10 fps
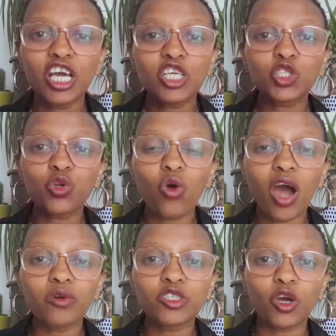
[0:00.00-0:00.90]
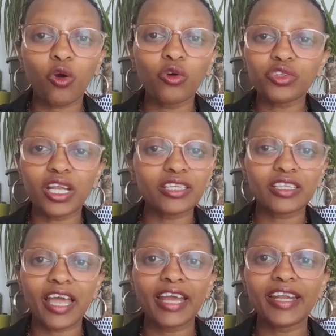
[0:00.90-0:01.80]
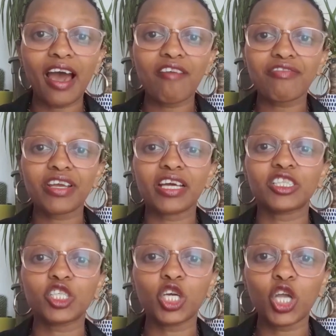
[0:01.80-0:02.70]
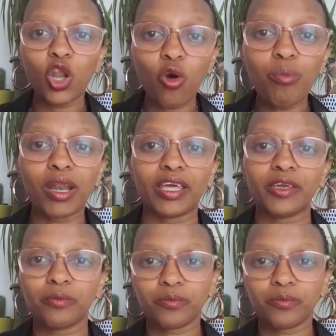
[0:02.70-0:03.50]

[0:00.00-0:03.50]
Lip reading: throughout the continent and Africans globally.